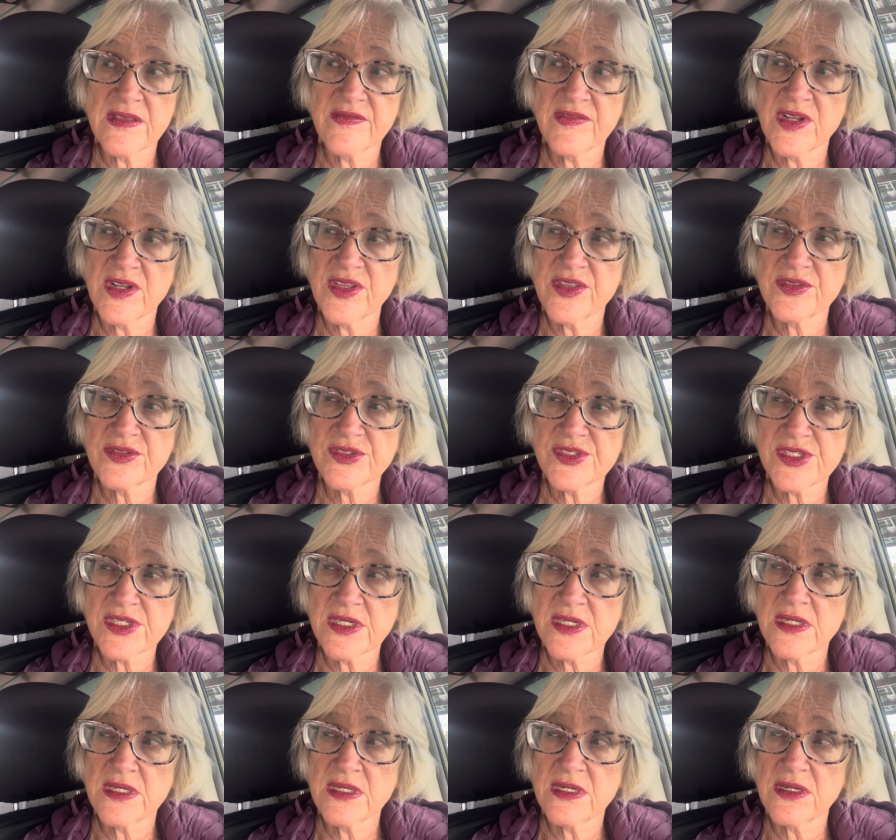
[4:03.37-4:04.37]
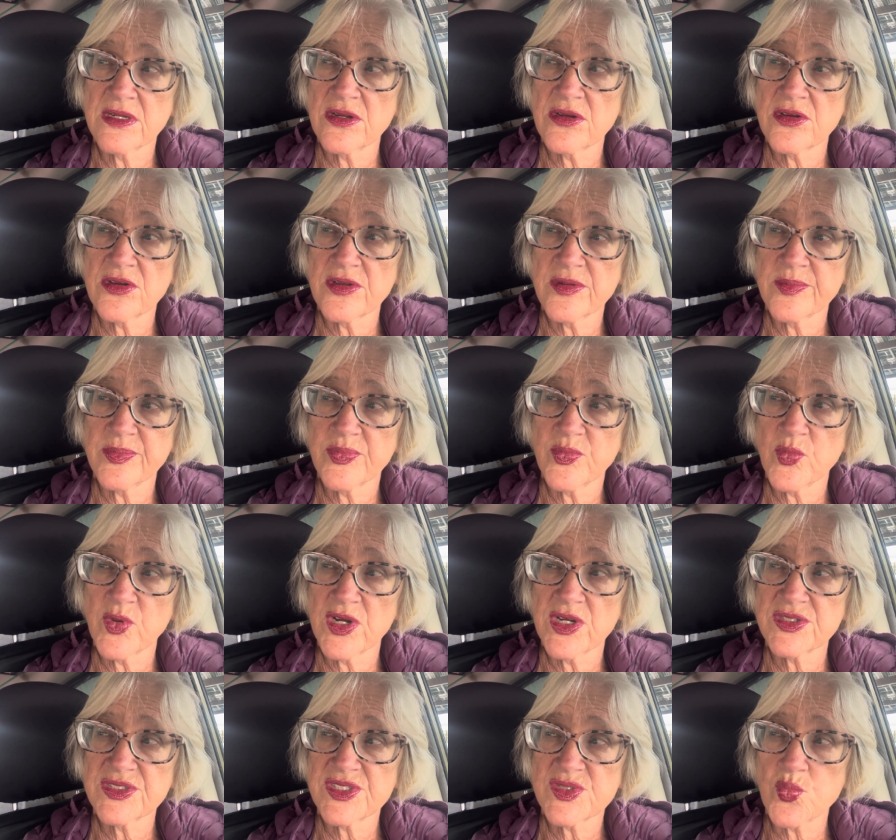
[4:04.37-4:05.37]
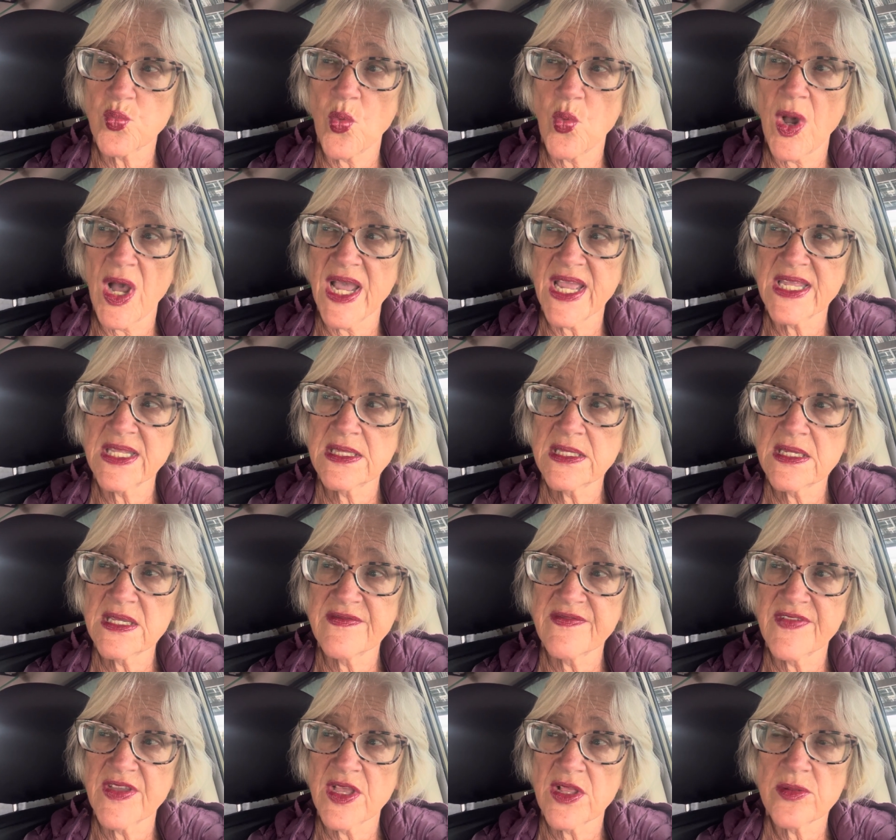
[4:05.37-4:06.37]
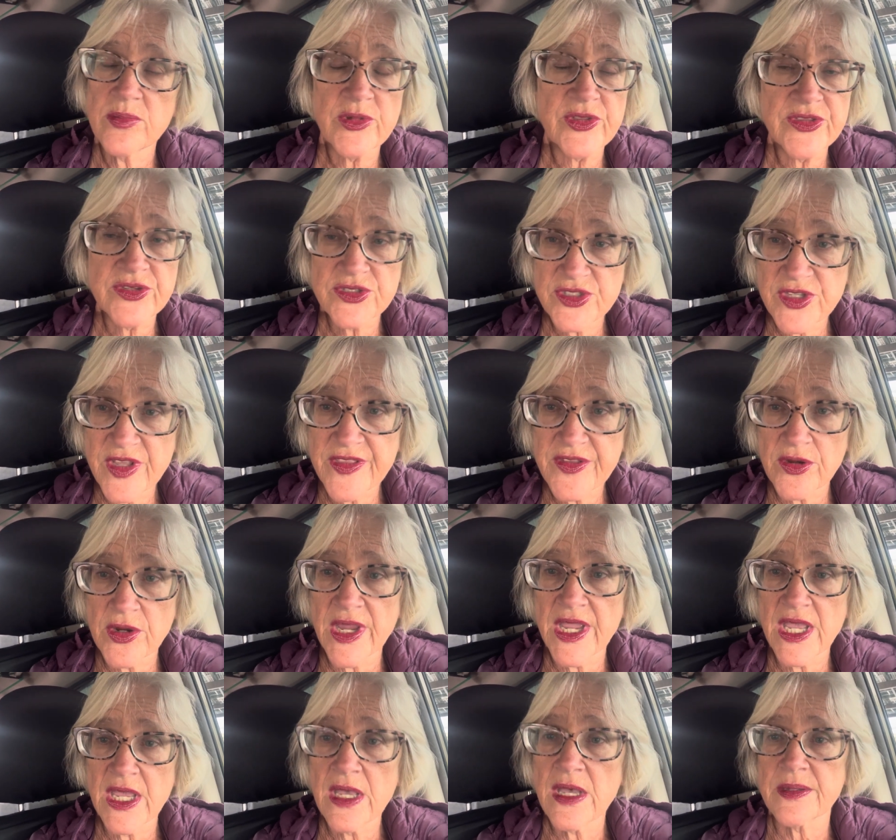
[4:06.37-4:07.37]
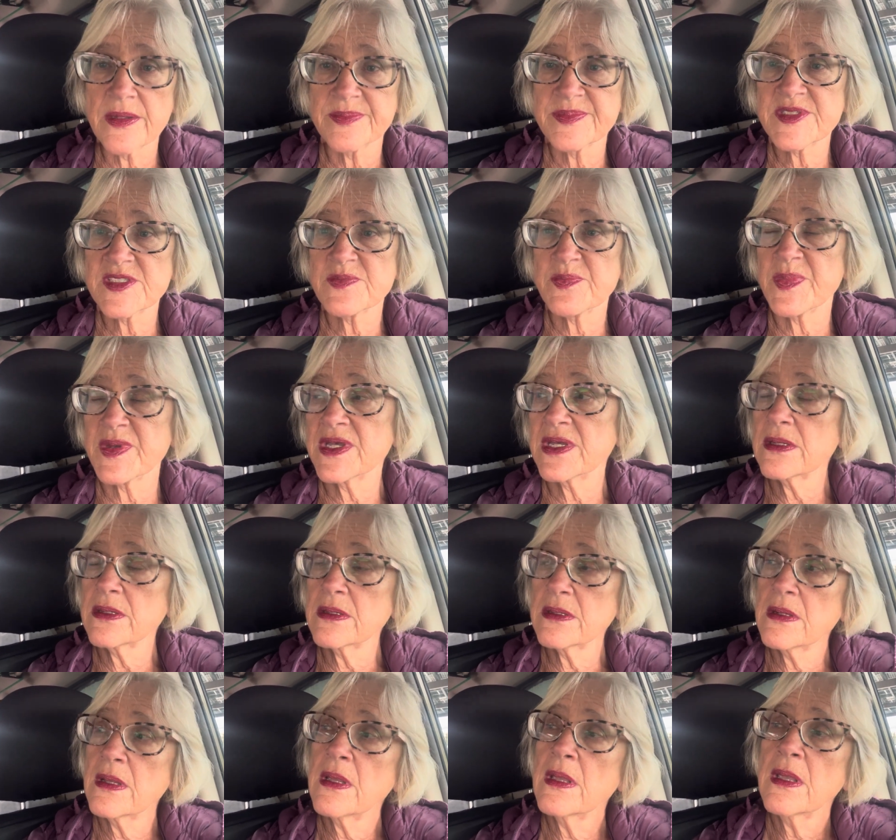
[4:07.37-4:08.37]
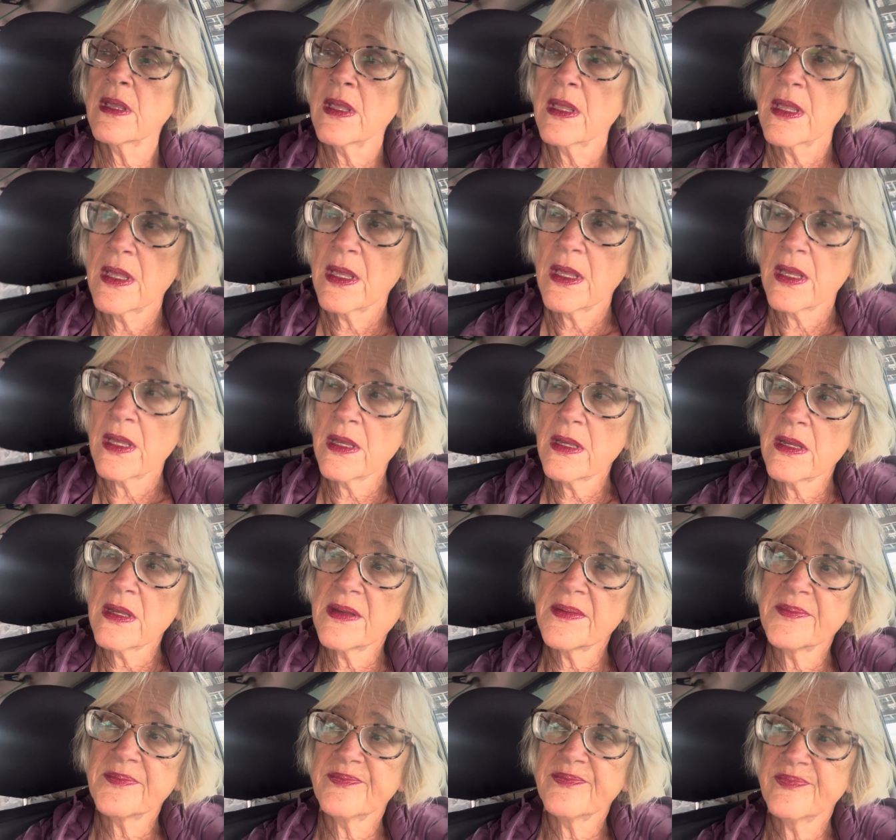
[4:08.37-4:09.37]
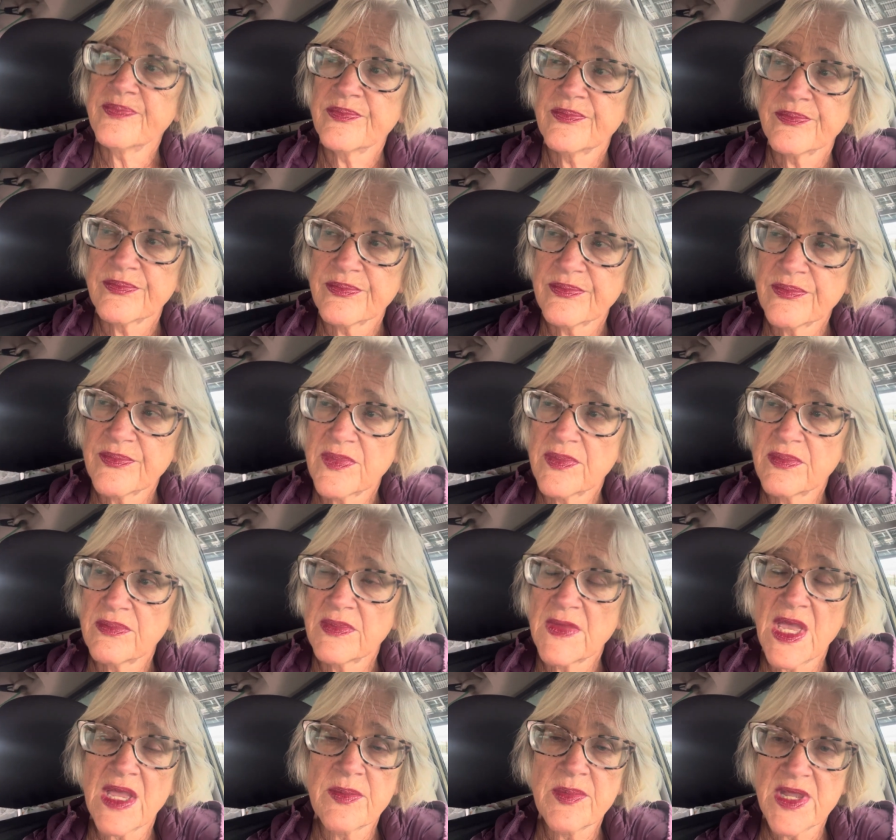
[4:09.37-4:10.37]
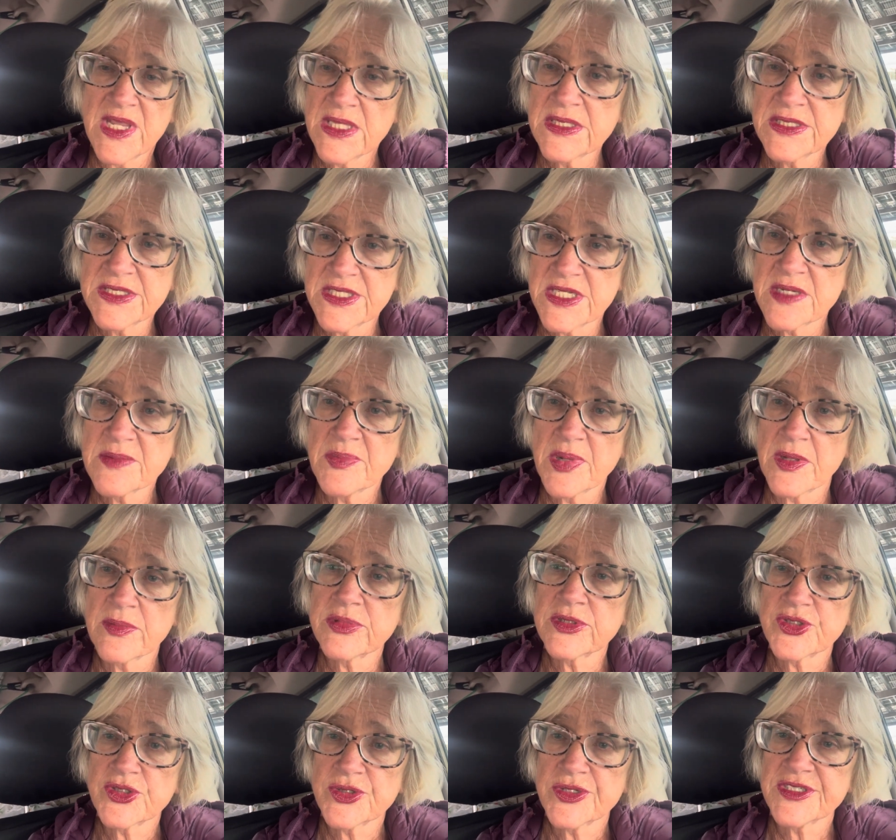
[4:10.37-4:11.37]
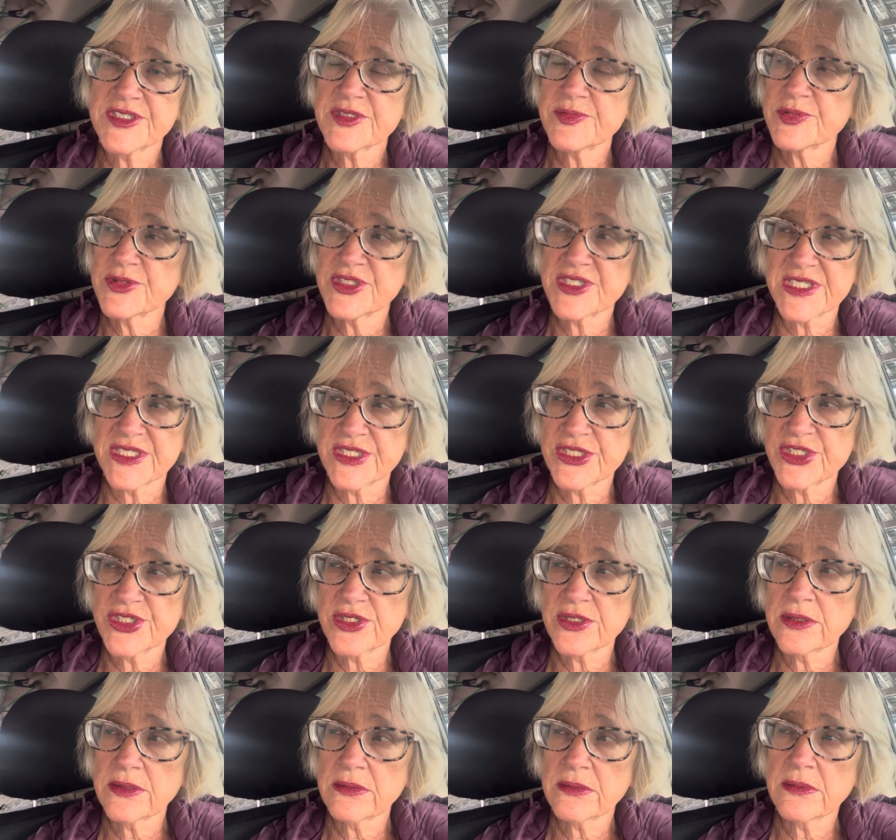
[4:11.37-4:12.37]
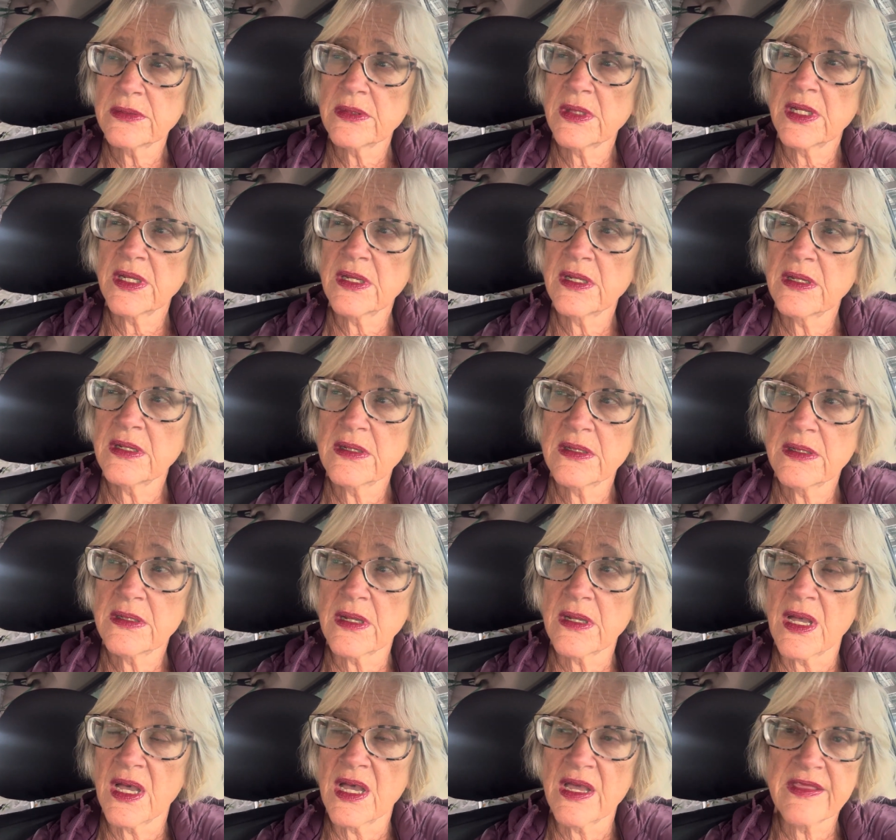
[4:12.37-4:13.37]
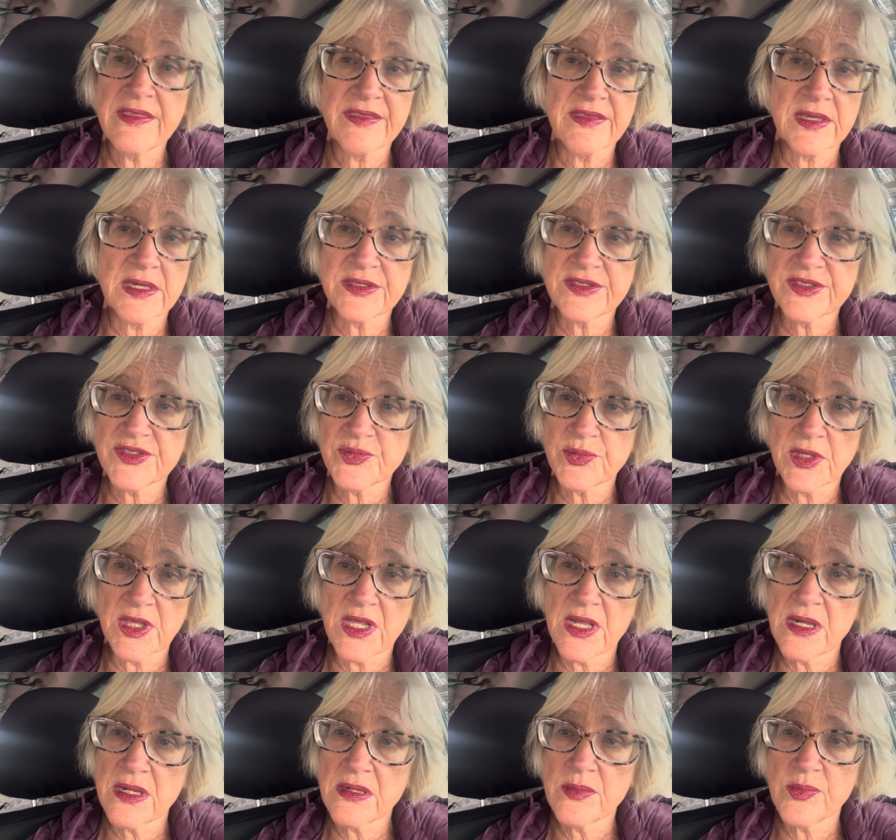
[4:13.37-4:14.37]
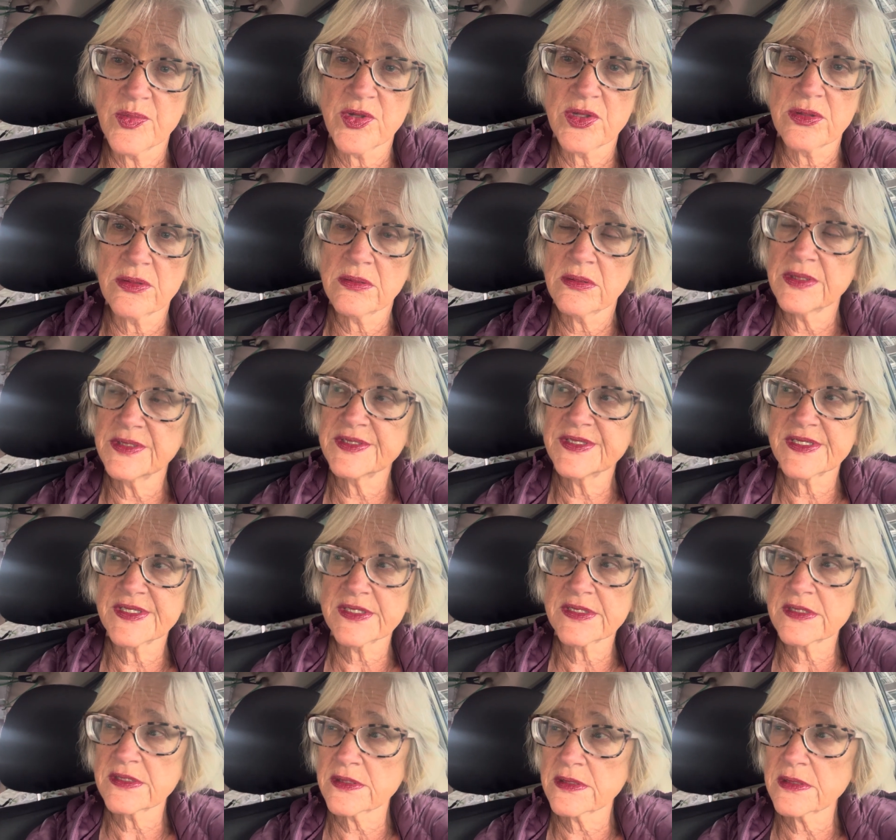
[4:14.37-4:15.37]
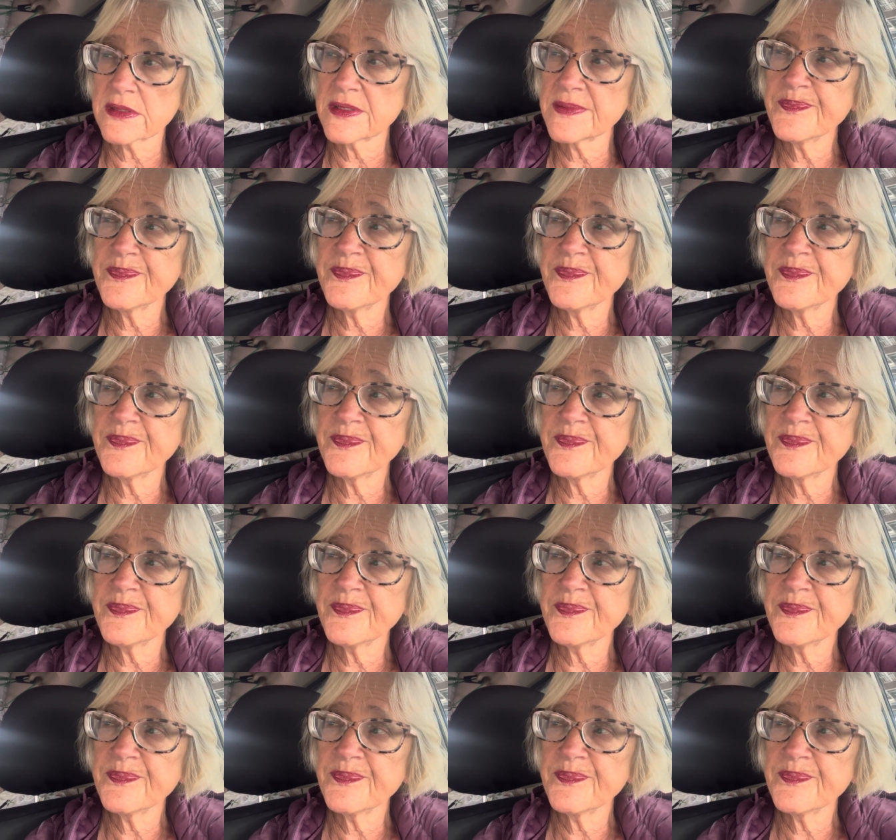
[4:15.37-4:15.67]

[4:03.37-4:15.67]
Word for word: of another city in Europe where it's widely available. There's other apps, but um, I mainly take public transportation, and I think it's reliable in Sicily.